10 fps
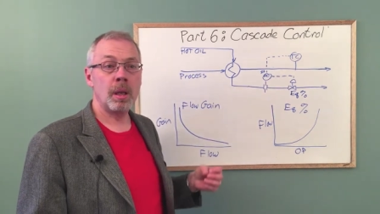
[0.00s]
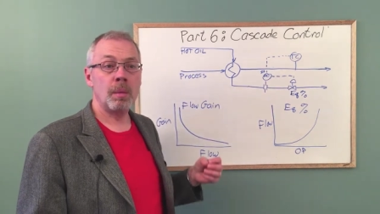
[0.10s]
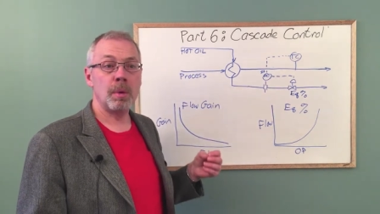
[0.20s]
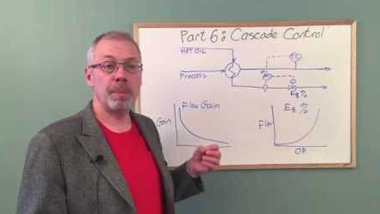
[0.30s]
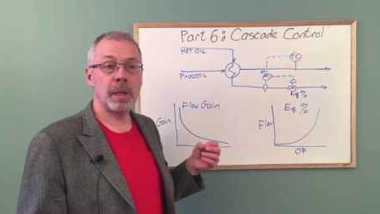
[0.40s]

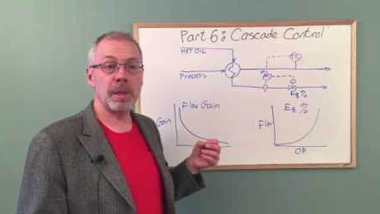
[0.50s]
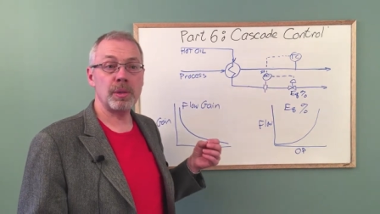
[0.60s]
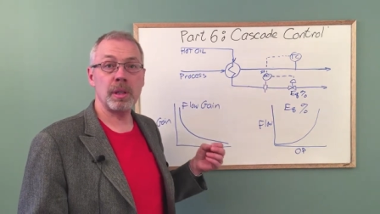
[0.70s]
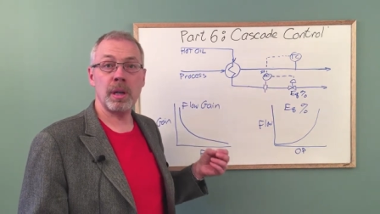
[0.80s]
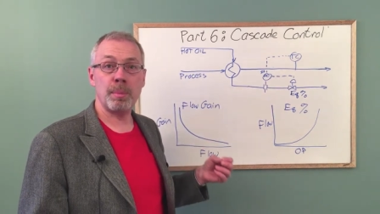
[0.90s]
But because
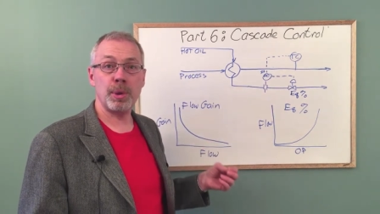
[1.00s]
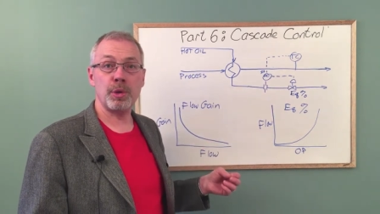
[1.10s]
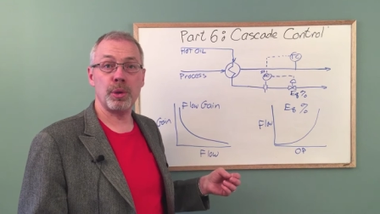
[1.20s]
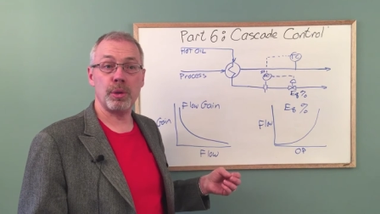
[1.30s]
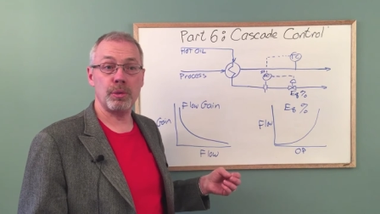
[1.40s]
the
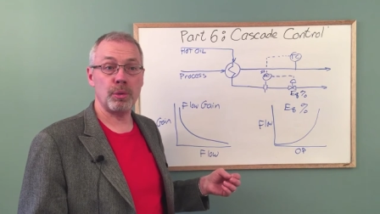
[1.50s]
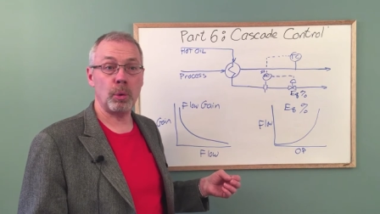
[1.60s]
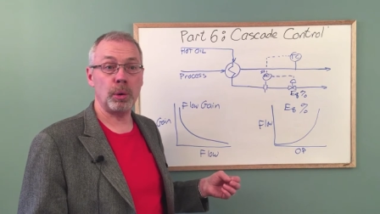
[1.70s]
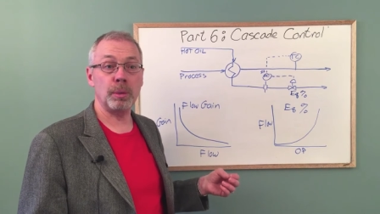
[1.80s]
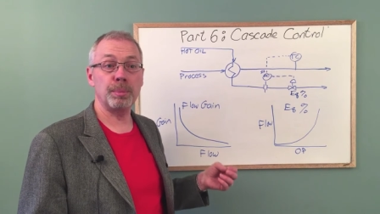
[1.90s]
temperature
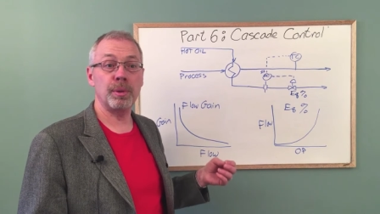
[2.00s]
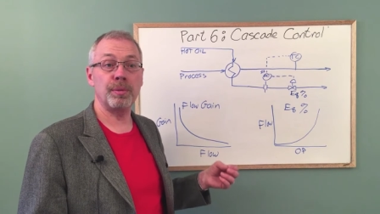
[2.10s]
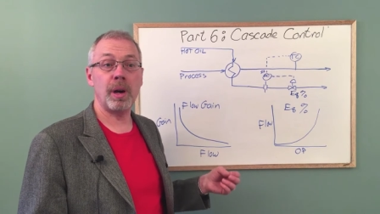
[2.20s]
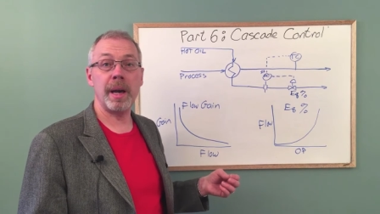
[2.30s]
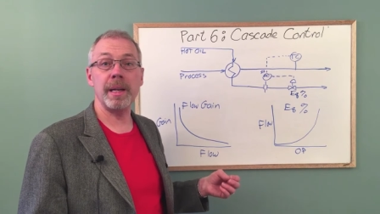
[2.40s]
controller
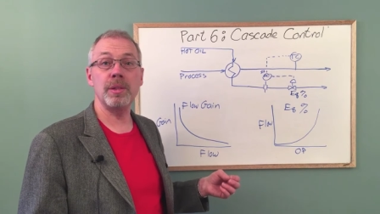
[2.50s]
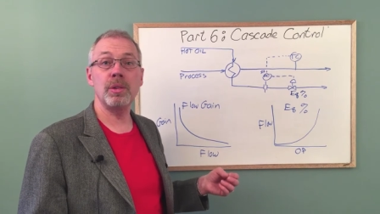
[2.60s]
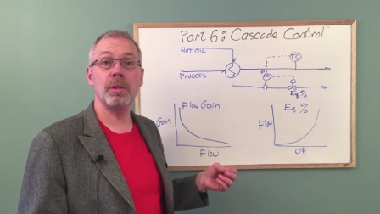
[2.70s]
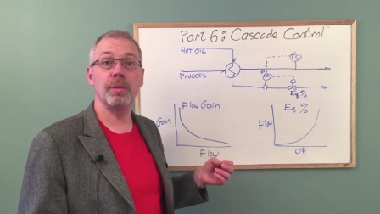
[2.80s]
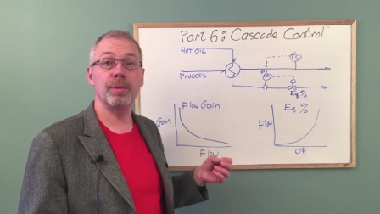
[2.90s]

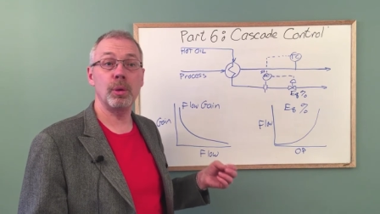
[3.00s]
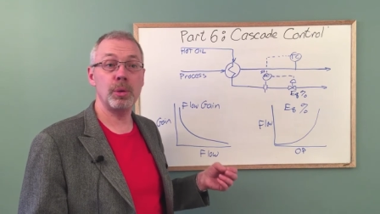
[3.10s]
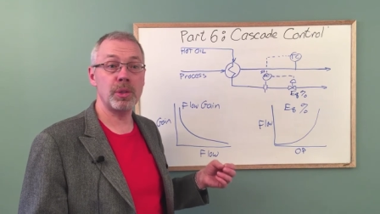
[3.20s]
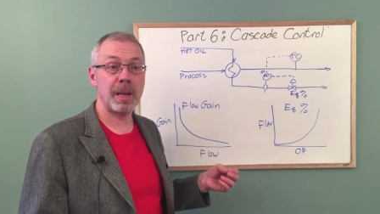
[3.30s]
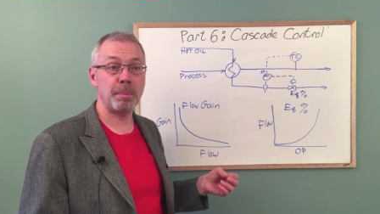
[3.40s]
provides the flow
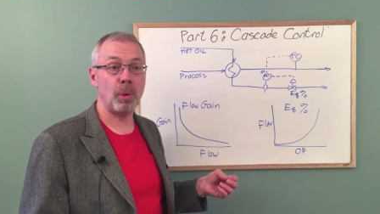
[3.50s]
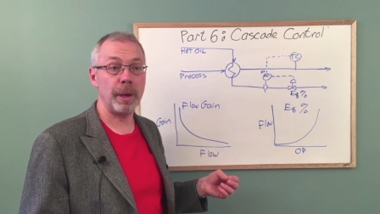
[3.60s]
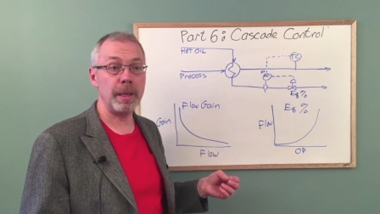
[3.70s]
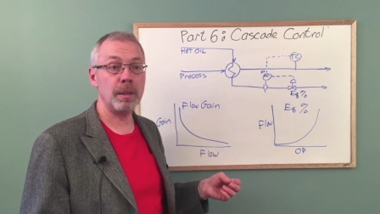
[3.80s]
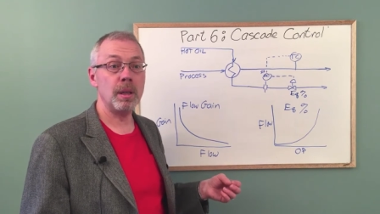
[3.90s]
set
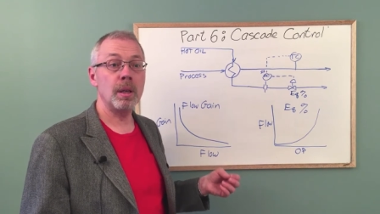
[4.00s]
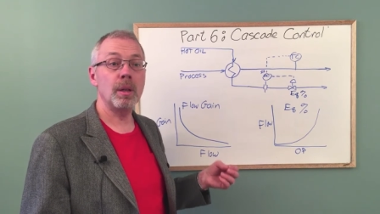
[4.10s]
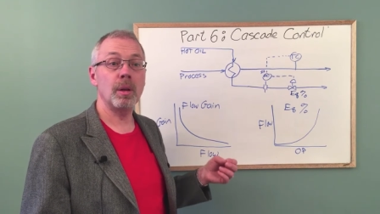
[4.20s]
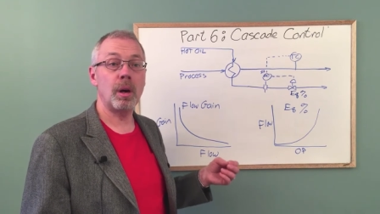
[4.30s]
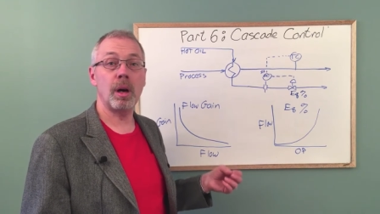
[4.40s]
point,
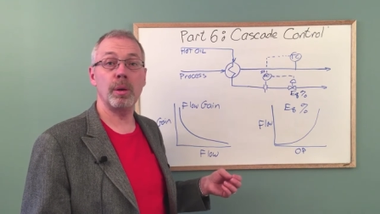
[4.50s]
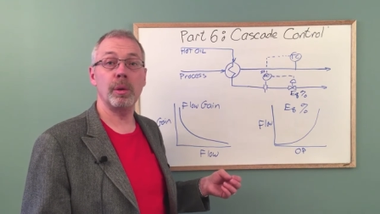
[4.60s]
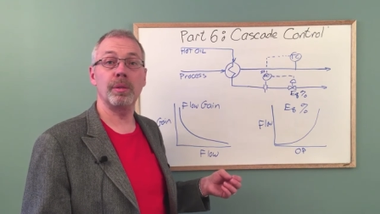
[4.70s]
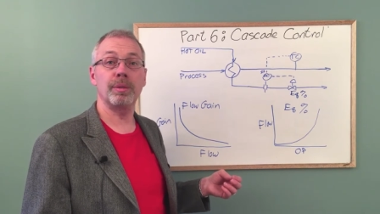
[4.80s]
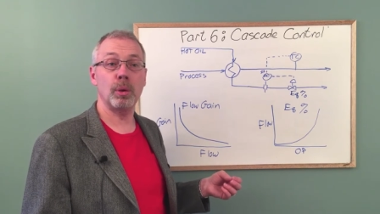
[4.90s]
the hot
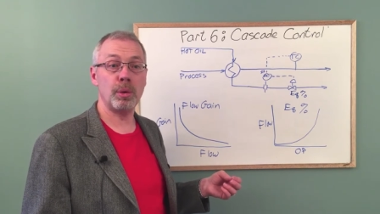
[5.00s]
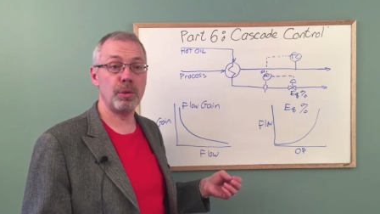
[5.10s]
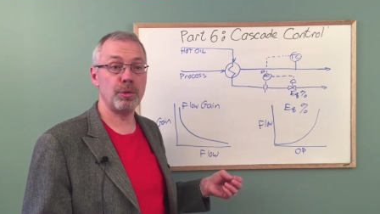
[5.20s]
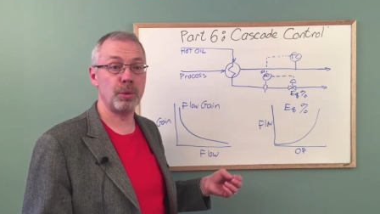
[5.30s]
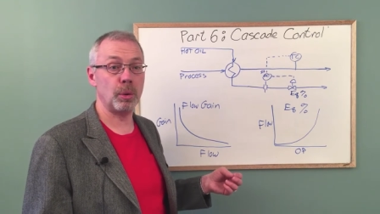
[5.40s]
oil flow
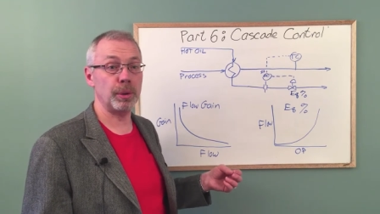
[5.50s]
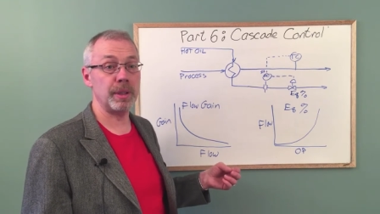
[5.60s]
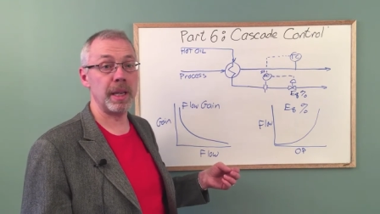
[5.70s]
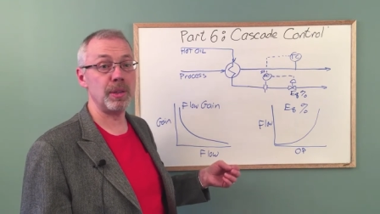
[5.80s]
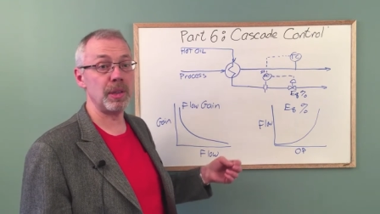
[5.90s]
controller
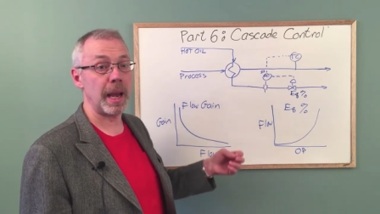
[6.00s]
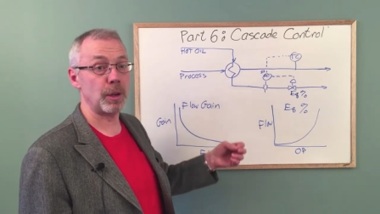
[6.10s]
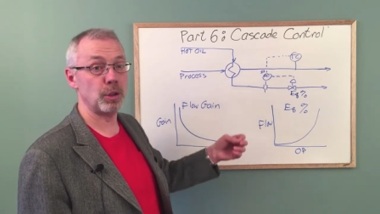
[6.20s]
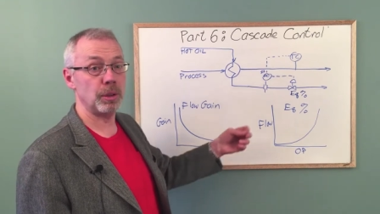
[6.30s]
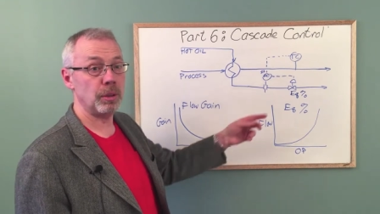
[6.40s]
takes
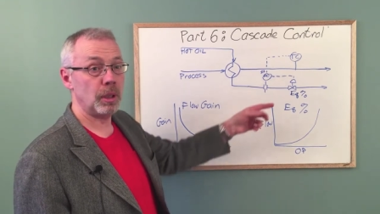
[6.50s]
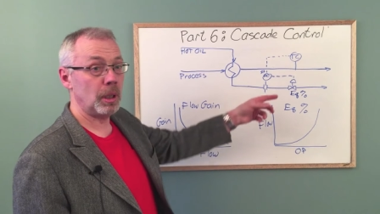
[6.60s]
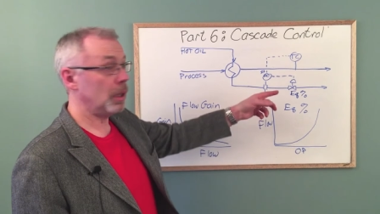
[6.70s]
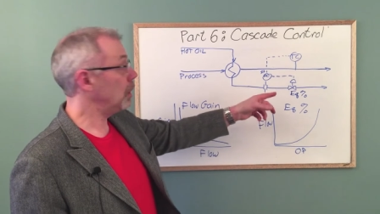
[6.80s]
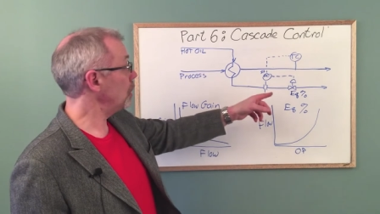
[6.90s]
action
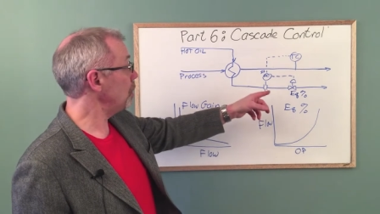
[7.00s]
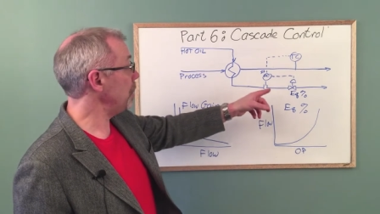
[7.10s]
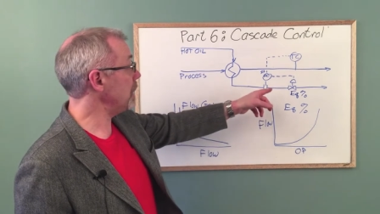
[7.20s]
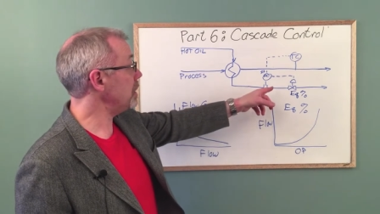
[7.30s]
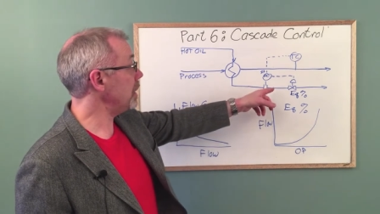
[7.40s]
to
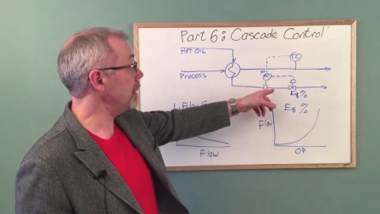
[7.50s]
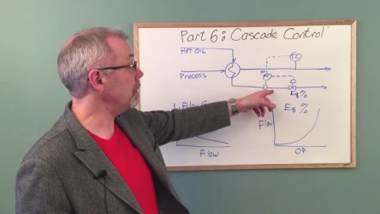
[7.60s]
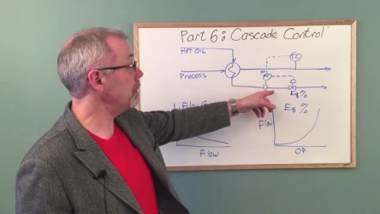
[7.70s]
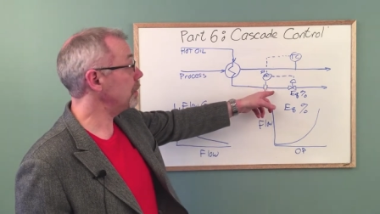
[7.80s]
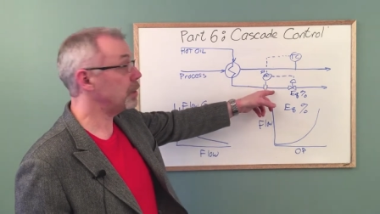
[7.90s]
maintain
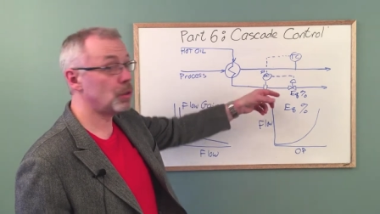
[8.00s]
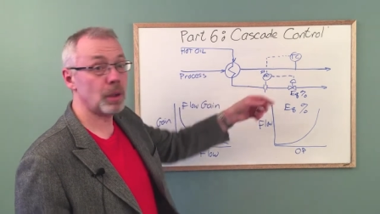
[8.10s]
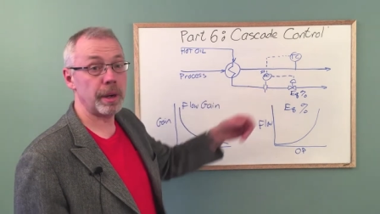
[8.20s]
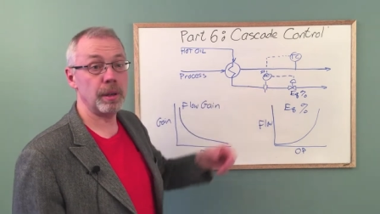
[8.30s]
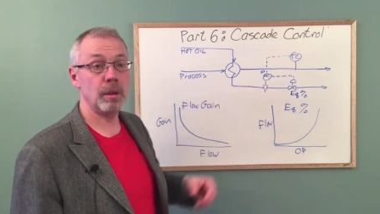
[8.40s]
the
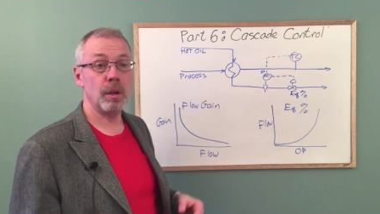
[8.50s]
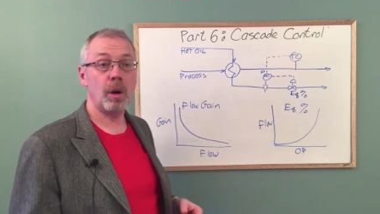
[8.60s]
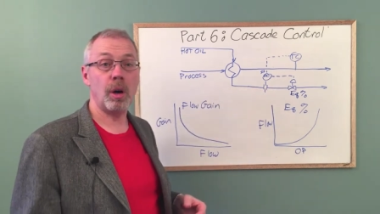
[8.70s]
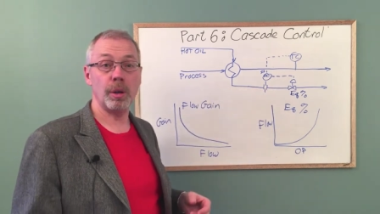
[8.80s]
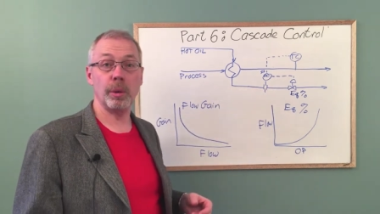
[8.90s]
desired
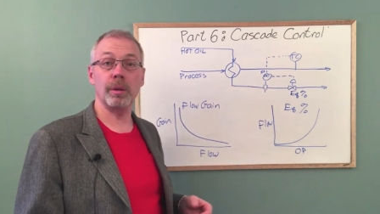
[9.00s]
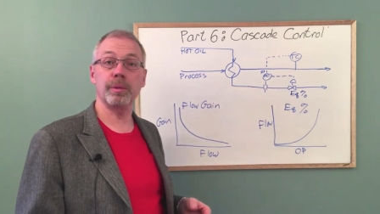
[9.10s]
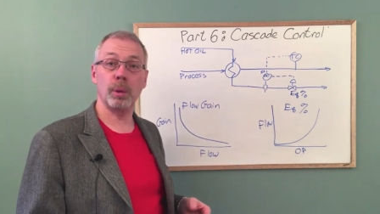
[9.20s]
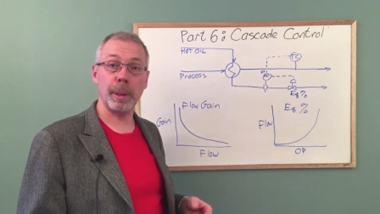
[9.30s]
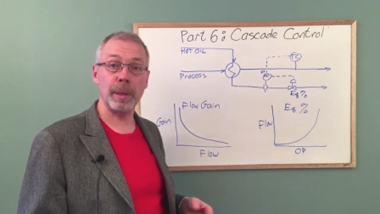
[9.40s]
hot oil
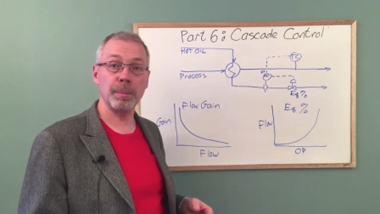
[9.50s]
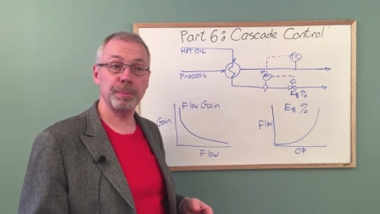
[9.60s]
flow rate.